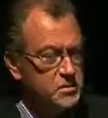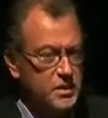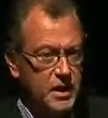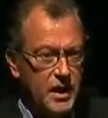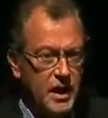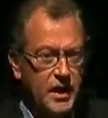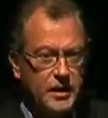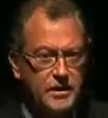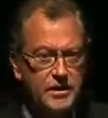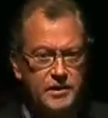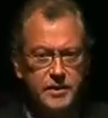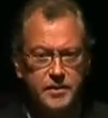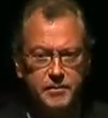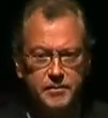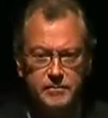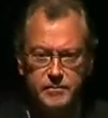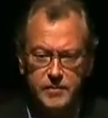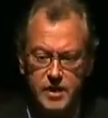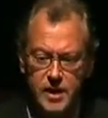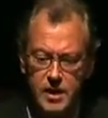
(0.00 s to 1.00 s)
behind
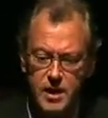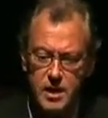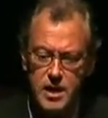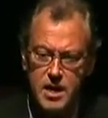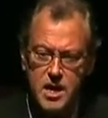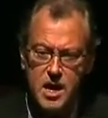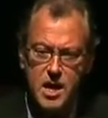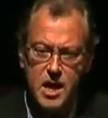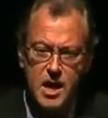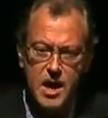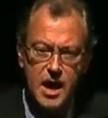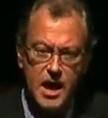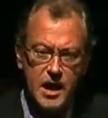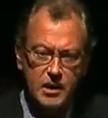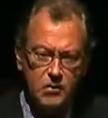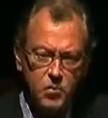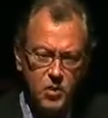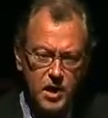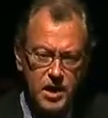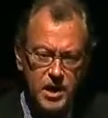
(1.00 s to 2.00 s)
him.
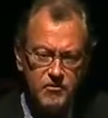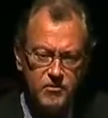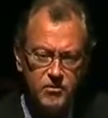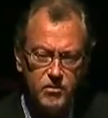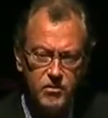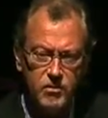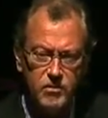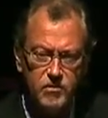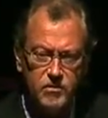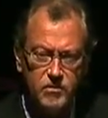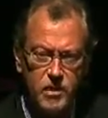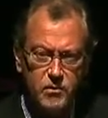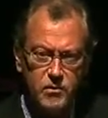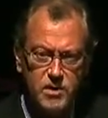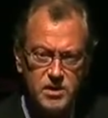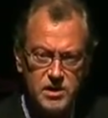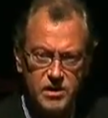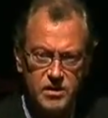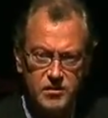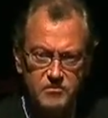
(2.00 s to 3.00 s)
And whenever there
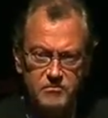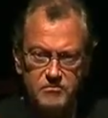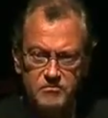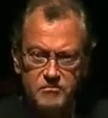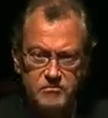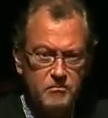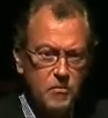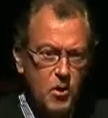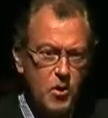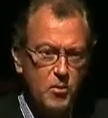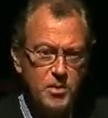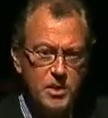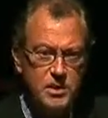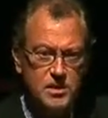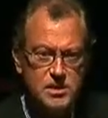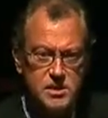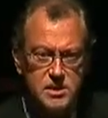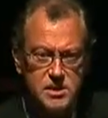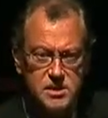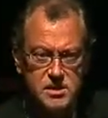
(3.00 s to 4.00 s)
was a
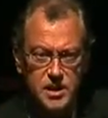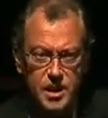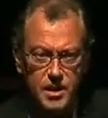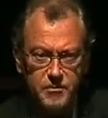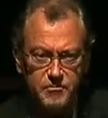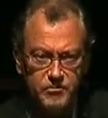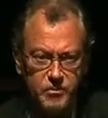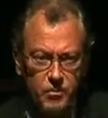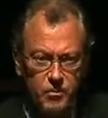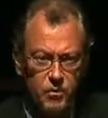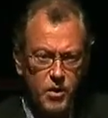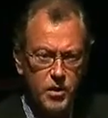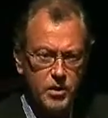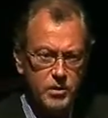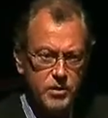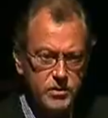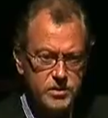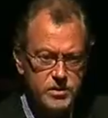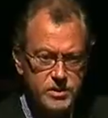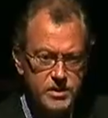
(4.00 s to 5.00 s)
moment to stop for
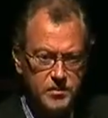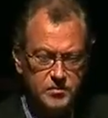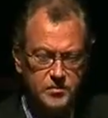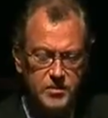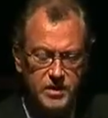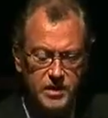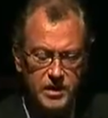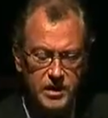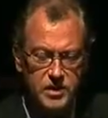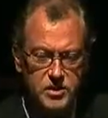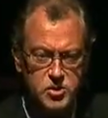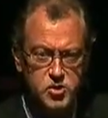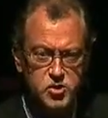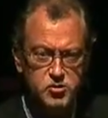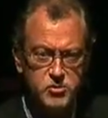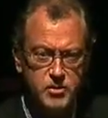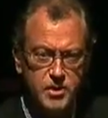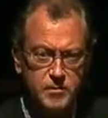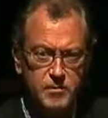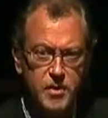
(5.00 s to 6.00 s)
water or something at a
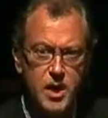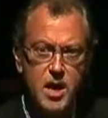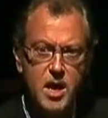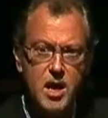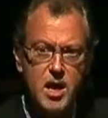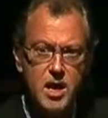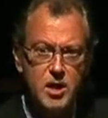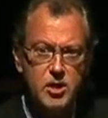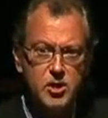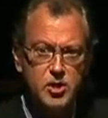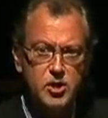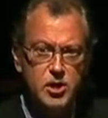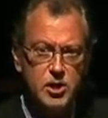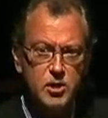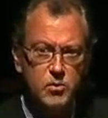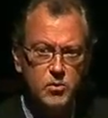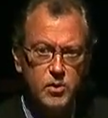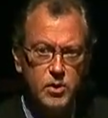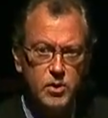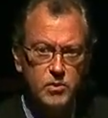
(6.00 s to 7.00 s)
stream,
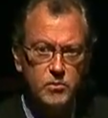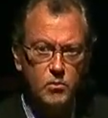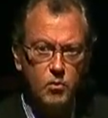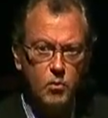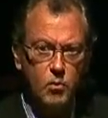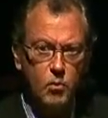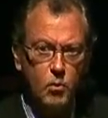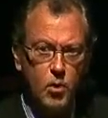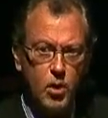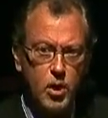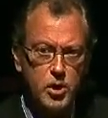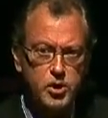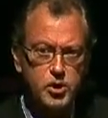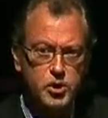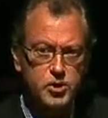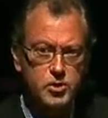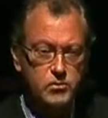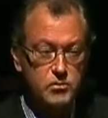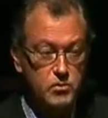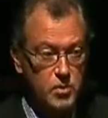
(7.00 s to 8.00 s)
she would
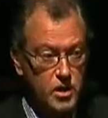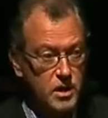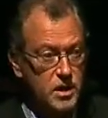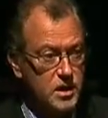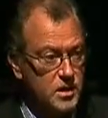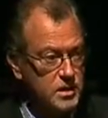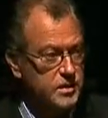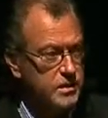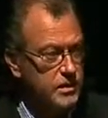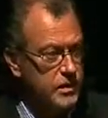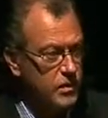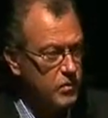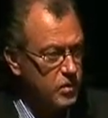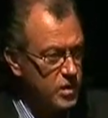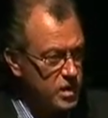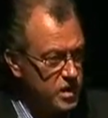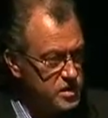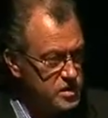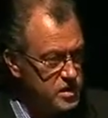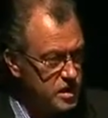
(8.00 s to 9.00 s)
wash what clearly were
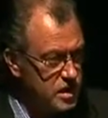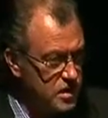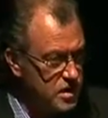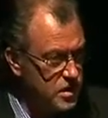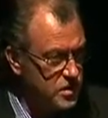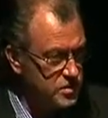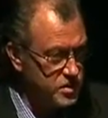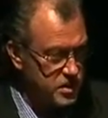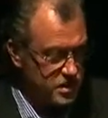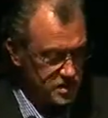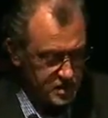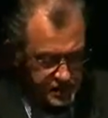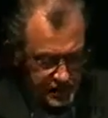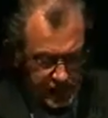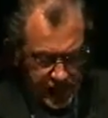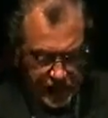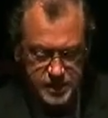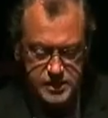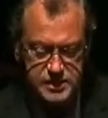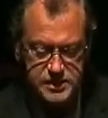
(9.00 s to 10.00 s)
his clothes, his
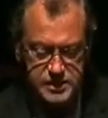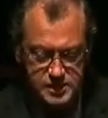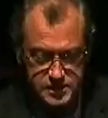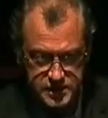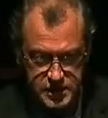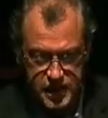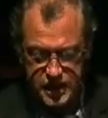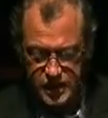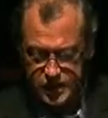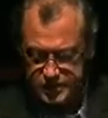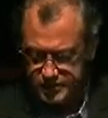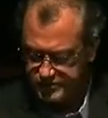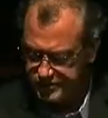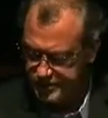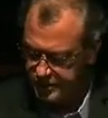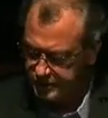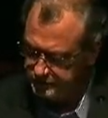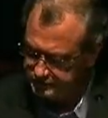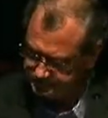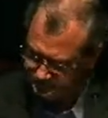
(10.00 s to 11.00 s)
socks, that kind of
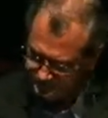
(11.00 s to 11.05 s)
thing.